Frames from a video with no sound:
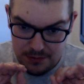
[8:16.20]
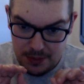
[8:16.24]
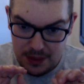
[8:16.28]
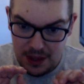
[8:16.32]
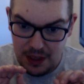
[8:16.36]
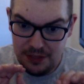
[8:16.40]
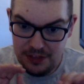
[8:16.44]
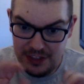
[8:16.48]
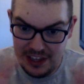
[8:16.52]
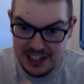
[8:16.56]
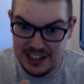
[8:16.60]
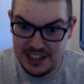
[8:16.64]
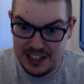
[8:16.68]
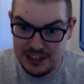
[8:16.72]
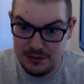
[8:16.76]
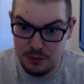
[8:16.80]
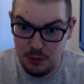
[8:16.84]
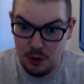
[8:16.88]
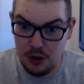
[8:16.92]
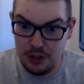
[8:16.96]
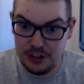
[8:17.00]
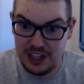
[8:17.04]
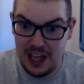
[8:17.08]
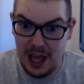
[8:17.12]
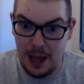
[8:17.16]
that. This is
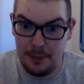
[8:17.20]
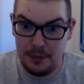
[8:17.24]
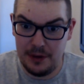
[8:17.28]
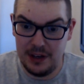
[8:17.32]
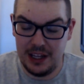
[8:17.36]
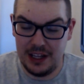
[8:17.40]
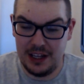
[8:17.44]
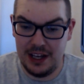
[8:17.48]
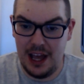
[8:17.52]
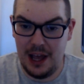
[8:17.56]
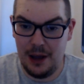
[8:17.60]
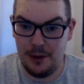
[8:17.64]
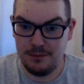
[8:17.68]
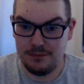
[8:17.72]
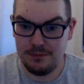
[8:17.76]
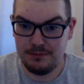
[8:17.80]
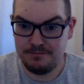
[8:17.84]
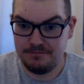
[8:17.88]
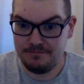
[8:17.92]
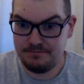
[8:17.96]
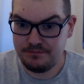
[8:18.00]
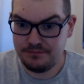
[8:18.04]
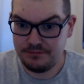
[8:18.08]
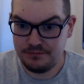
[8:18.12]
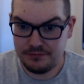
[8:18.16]
what's happening now.
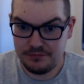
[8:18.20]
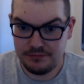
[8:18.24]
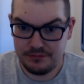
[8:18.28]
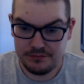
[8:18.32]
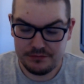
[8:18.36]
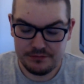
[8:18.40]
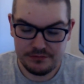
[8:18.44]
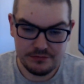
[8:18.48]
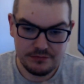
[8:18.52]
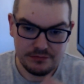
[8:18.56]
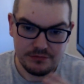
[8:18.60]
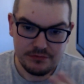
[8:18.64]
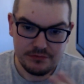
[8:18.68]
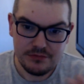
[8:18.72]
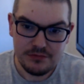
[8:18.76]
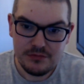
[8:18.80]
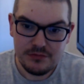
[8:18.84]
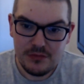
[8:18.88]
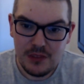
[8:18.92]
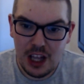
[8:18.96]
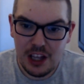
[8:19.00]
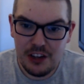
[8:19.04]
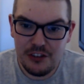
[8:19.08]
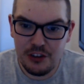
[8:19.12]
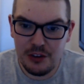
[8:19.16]

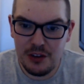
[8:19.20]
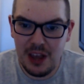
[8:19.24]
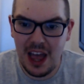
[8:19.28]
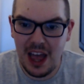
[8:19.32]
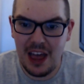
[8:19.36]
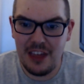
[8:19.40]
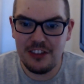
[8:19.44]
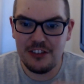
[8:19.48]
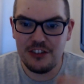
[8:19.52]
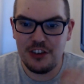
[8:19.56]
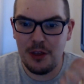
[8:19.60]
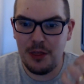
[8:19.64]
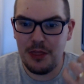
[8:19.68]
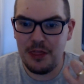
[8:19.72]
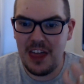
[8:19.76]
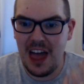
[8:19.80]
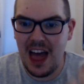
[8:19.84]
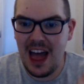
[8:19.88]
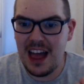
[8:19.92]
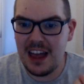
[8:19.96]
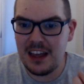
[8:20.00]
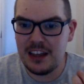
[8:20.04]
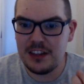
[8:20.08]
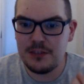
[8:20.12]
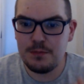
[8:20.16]
So yeah, so
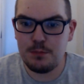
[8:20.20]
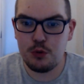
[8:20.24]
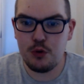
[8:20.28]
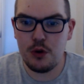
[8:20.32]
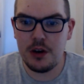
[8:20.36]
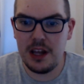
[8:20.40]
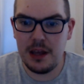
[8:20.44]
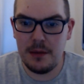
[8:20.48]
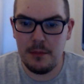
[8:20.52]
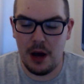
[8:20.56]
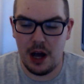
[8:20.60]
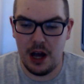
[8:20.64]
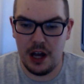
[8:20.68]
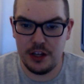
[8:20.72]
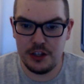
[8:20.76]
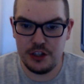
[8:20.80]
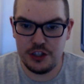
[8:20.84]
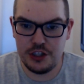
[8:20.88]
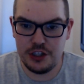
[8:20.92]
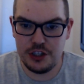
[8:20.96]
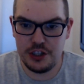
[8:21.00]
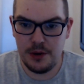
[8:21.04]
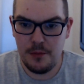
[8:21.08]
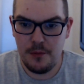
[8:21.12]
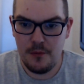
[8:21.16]
that is pretty
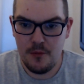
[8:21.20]
much